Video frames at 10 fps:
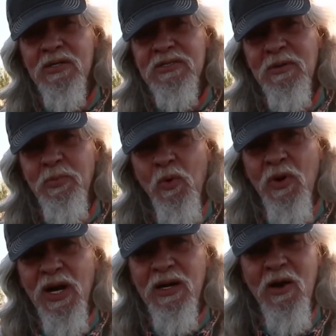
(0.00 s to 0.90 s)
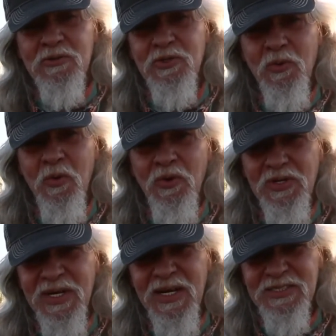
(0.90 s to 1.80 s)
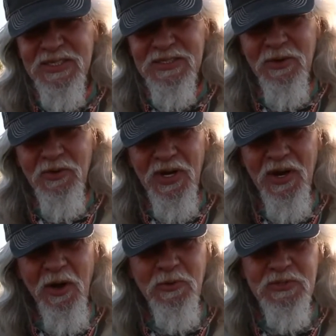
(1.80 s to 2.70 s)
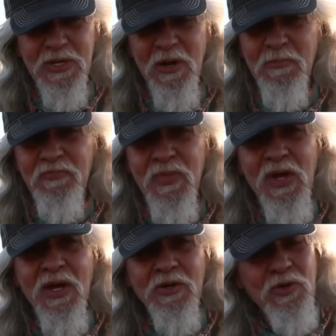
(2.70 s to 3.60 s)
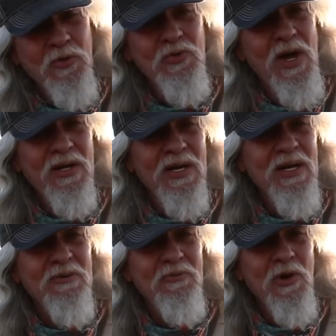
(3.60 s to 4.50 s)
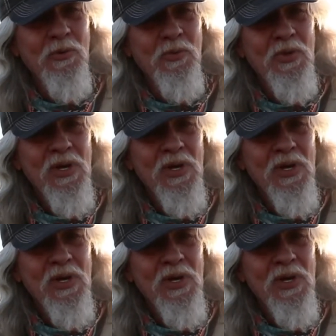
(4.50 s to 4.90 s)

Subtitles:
At some point, that dog's going to want attention, it's going to get hold of something, you're going to try to get it from them.